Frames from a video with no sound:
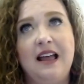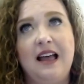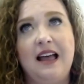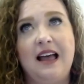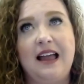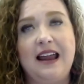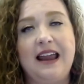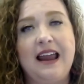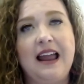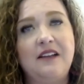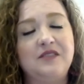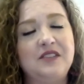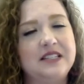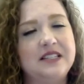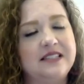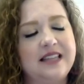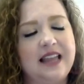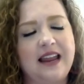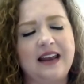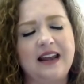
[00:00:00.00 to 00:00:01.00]
I have to
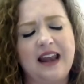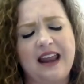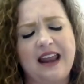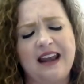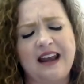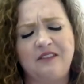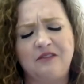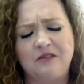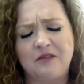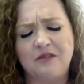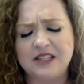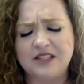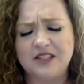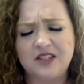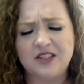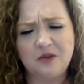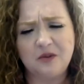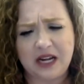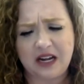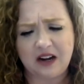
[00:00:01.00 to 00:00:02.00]
say, and I've read
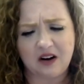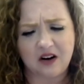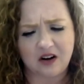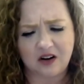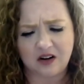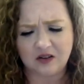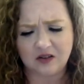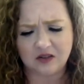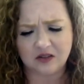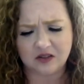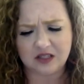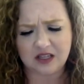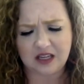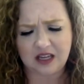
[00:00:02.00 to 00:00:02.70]
so many articles,